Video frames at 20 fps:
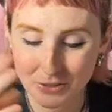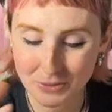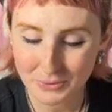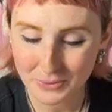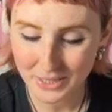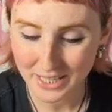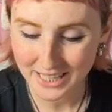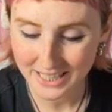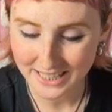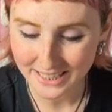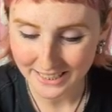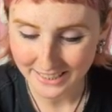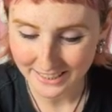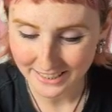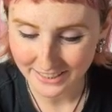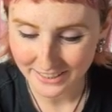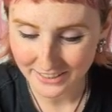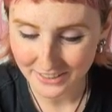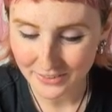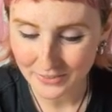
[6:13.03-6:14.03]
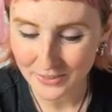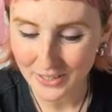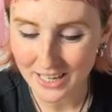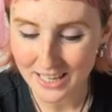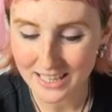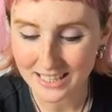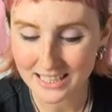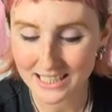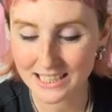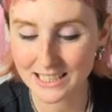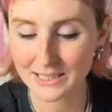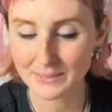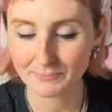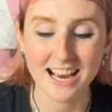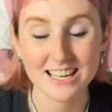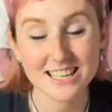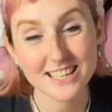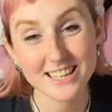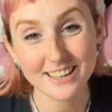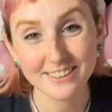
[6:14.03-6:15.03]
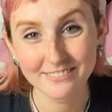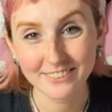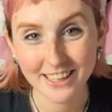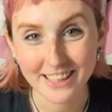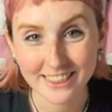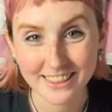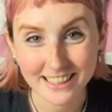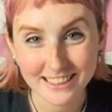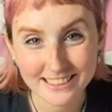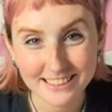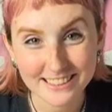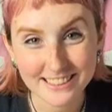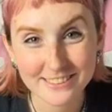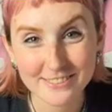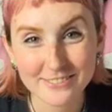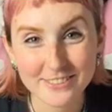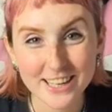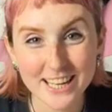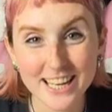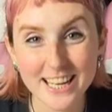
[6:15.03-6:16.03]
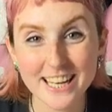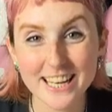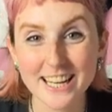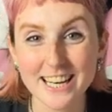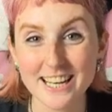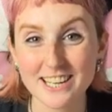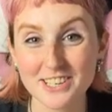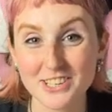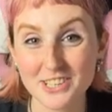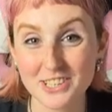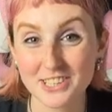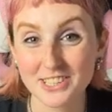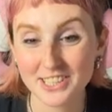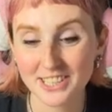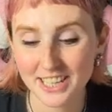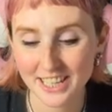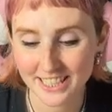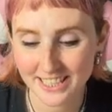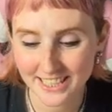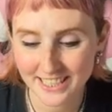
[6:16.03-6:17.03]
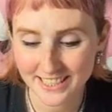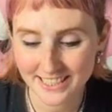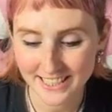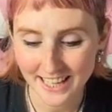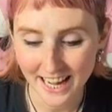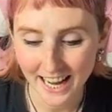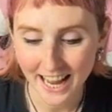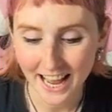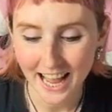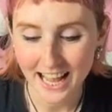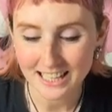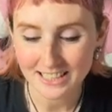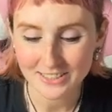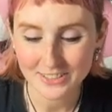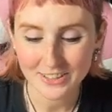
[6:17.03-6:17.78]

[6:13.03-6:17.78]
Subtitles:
So what I did here was I shared my thoughts on the brand and I shared the ideas that I had.